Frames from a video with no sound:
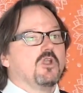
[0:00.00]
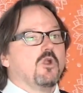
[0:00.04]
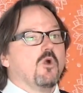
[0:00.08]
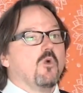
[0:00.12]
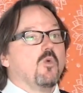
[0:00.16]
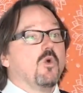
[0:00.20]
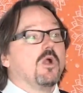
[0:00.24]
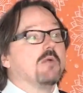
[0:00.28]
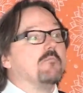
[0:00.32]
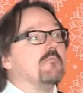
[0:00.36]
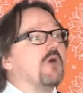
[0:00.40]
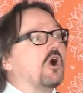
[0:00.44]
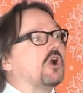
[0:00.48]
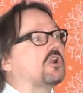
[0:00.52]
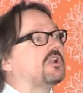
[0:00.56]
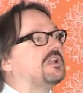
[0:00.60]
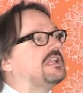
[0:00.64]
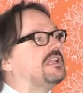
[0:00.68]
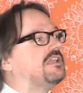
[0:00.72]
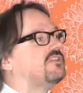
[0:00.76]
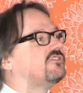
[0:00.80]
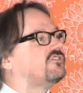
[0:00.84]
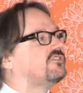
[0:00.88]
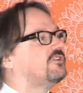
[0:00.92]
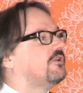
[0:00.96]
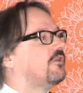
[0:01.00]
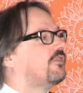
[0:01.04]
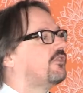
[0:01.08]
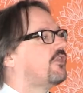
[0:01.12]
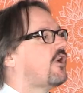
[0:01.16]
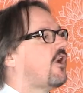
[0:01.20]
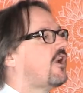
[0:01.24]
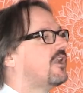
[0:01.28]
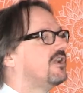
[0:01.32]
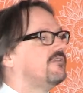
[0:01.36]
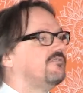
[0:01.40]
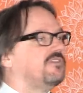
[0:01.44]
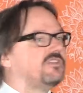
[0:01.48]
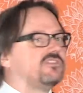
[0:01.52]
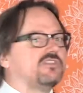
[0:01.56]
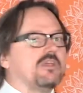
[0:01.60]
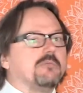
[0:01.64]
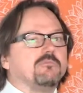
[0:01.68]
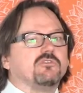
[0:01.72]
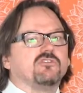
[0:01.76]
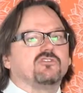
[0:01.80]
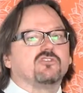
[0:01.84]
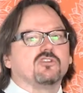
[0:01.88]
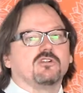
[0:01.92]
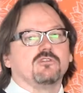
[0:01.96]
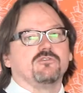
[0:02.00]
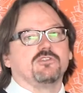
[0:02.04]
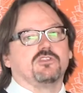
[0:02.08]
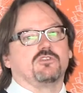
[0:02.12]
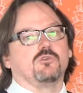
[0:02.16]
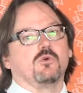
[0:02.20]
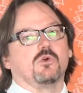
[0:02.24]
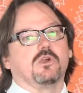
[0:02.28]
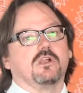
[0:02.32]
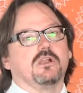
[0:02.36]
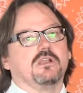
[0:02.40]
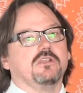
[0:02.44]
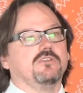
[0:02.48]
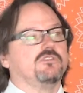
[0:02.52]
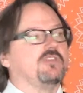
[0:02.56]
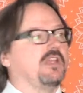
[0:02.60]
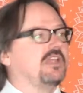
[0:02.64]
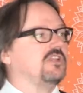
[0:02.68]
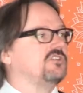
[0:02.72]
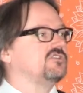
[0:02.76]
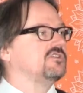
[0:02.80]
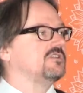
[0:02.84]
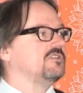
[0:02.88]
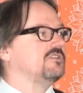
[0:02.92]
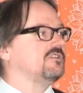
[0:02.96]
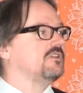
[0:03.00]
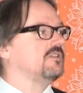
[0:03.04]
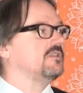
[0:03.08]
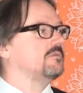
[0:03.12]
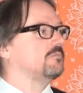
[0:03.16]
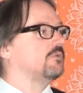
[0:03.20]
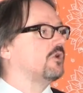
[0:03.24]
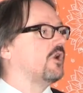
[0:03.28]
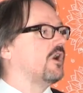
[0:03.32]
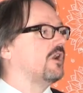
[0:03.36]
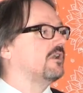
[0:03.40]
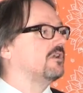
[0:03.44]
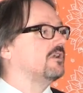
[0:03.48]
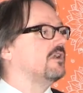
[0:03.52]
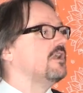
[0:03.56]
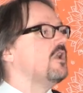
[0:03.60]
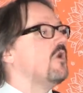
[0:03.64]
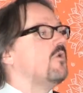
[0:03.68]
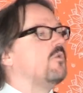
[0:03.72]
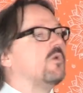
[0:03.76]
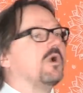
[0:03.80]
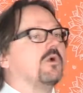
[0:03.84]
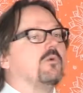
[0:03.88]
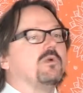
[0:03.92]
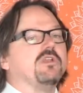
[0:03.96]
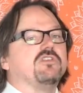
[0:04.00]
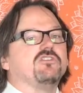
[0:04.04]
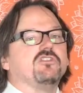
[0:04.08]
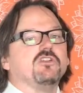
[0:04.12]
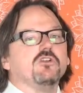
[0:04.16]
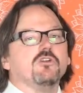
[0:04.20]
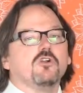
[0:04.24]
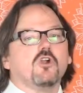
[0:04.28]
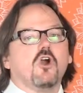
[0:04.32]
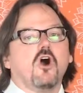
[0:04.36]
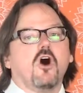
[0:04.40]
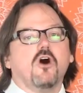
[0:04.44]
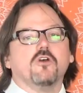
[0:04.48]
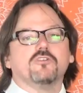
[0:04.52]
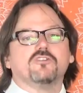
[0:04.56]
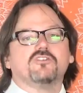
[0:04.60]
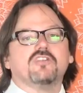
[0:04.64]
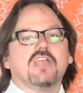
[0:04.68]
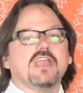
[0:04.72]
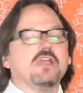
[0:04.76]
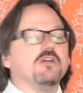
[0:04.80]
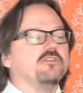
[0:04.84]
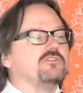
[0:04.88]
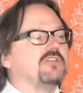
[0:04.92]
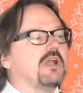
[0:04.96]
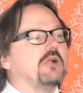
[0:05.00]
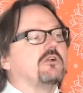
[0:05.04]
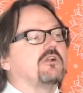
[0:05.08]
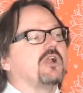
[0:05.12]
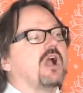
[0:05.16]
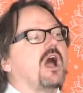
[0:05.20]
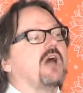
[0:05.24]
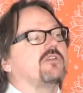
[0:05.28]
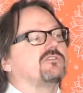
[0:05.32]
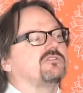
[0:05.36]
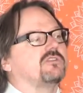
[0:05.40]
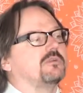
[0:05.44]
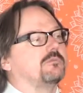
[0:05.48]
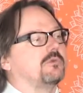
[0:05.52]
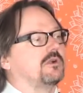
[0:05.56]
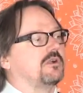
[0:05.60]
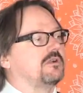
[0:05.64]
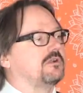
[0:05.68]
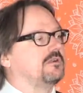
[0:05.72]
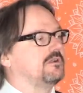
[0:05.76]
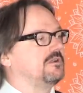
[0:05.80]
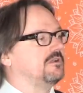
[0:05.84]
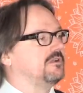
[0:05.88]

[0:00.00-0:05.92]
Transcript: where marketing is still thought of as some service organization to the broader, where we still call sales our customer,